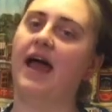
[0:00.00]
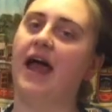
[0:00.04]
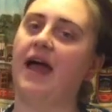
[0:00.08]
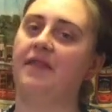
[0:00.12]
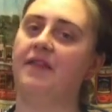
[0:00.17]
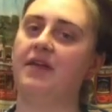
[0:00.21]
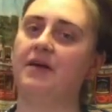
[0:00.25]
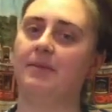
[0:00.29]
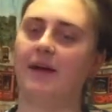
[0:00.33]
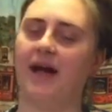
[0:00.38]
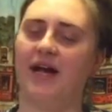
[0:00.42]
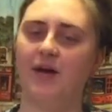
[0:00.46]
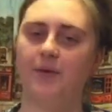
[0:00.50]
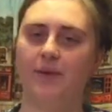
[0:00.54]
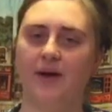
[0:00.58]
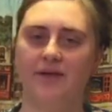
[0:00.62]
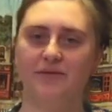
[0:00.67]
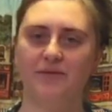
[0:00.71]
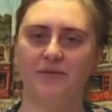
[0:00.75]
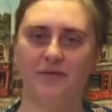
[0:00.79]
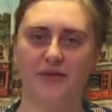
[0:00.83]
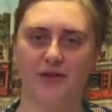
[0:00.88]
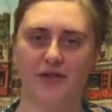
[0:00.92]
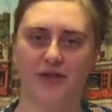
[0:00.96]
and then
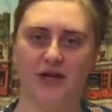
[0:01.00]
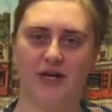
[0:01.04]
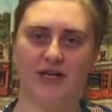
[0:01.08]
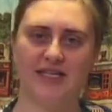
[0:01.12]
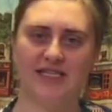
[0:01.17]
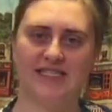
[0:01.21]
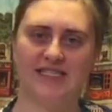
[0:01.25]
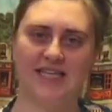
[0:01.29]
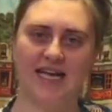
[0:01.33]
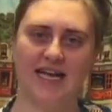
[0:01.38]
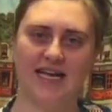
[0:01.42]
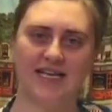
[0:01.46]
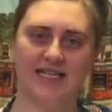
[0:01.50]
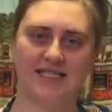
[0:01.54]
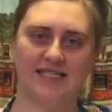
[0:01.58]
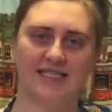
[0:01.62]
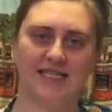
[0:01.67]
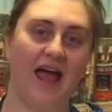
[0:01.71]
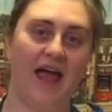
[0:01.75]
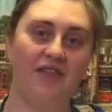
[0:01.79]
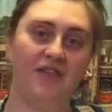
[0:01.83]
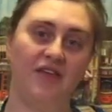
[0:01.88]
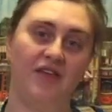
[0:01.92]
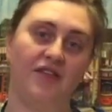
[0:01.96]
microwave them for 30
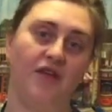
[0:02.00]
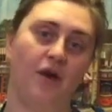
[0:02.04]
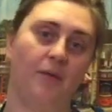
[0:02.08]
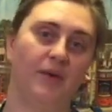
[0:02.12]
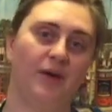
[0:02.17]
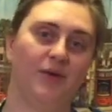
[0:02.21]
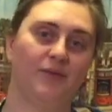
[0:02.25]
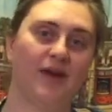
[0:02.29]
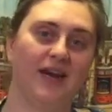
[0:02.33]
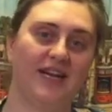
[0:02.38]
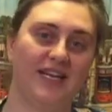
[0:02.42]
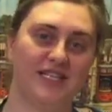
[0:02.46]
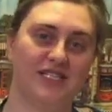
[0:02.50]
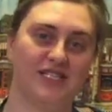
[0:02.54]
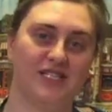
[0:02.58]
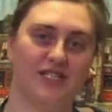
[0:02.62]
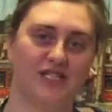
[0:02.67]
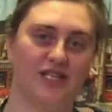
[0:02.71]
seconds, and then they'll be ready to